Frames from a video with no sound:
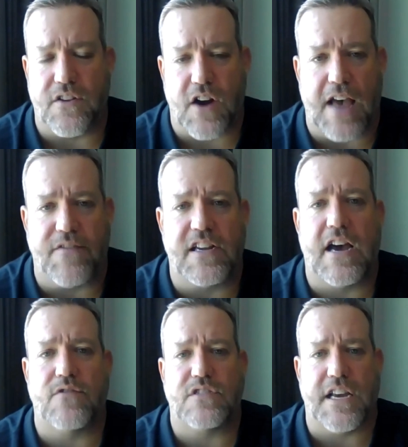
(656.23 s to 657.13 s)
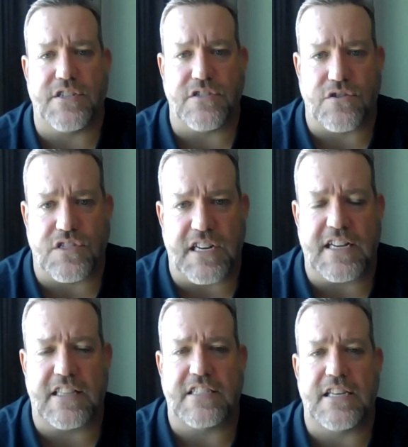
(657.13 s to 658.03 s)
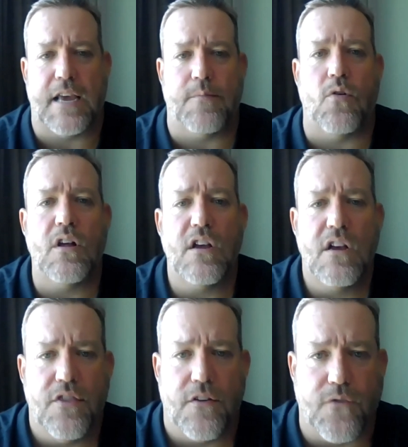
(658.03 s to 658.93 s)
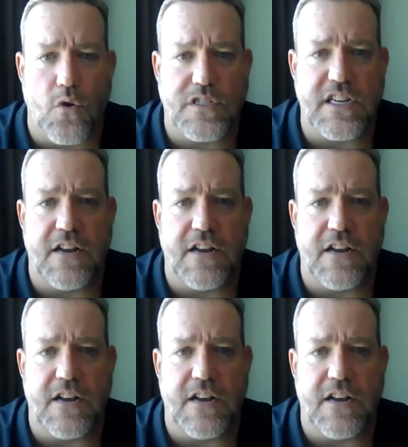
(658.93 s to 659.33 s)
They're having conversations, they're sitting at the table, they're forcing